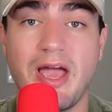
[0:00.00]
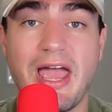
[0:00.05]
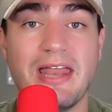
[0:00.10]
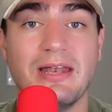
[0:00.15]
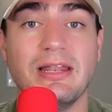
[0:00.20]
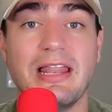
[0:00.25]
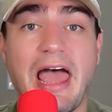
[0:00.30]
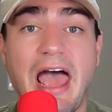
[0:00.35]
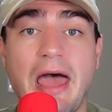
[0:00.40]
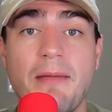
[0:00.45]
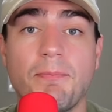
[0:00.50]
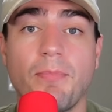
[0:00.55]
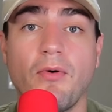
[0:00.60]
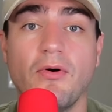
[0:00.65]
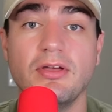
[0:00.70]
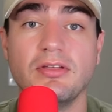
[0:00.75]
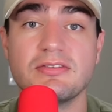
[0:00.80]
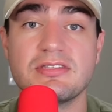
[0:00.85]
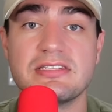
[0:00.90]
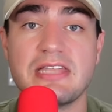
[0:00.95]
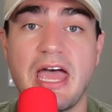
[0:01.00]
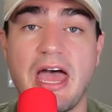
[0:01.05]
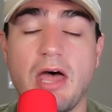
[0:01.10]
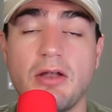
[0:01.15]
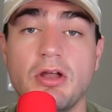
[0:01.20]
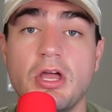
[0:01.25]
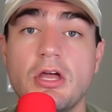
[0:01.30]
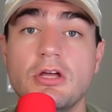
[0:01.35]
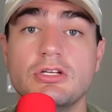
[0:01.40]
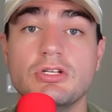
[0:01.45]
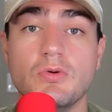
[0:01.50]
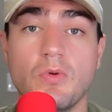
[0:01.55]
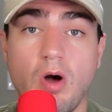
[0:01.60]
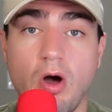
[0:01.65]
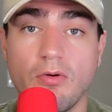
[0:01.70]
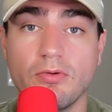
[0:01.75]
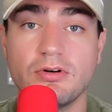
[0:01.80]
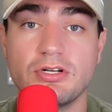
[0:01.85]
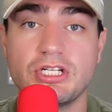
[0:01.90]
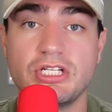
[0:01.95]
And that boils down to
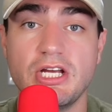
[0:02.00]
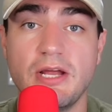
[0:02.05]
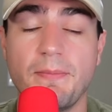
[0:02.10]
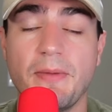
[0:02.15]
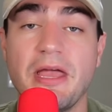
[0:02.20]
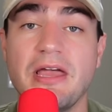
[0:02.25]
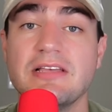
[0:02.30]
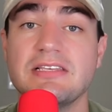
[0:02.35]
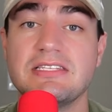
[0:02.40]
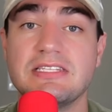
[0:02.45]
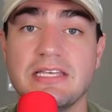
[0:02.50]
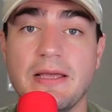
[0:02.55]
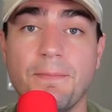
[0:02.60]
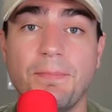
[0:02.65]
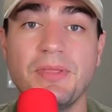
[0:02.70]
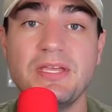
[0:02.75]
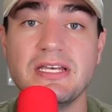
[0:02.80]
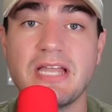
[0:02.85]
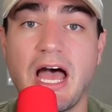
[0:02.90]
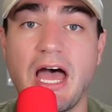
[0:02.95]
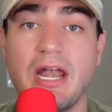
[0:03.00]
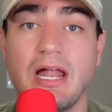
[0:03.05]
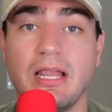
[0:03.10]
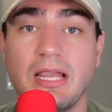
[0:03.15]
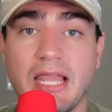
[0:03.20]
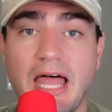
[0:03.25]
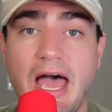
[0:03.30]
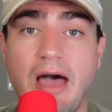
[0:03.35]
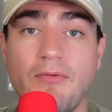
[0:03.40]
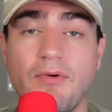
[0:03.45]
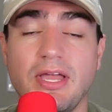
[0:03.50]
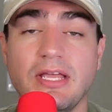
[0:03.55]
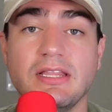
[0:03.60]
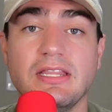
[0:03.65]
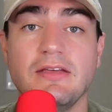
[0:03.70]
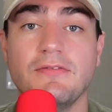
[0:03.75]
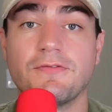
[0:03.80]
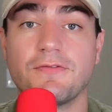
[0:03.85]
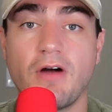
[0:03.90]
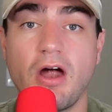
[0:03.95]
ownership simply not allowing
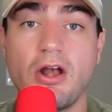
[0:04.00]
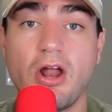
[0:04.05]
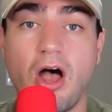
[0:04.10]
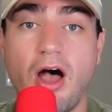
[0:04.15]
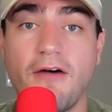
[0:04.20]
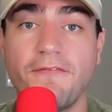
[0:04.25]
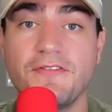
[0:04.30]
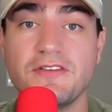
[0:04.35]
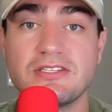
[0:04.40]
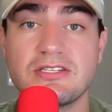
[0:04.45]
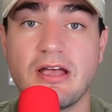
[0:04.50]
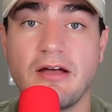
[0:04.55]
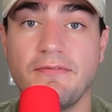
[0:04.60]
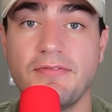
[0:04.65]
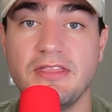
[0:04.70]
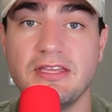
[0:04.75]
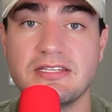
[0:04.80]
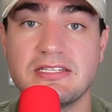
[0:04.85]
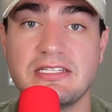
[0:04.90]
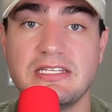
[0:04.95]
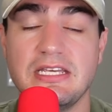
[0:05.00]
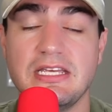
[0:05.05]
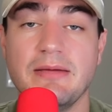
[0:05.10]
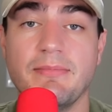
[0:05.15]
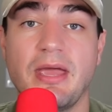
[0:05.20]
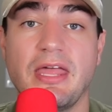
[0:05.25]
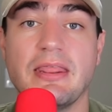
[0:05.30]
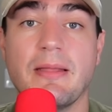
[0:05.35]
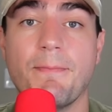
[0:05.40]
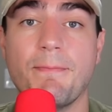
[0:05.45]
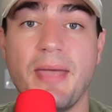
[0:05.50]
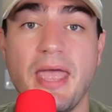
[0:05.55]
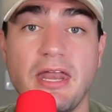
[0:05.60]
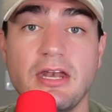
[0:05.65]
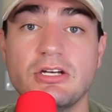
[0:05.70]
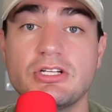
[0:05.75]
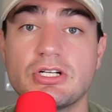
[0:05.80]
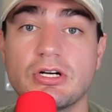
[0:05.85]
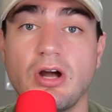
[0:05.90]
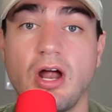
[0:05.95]
the front office of this team and the
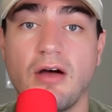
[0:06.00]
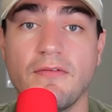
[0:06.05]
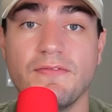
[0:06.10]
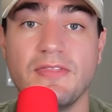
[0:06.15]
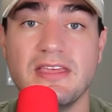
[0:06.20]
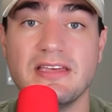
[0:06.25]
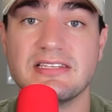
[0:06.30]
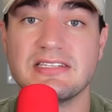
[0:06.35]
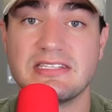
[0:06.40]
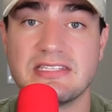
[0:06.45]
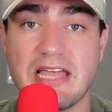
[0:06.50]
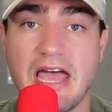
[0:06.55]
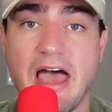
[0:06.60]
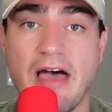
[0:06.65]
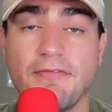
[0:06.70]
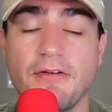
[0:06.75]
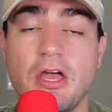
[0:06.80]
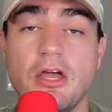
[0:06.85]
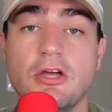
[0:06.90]
manager of this staff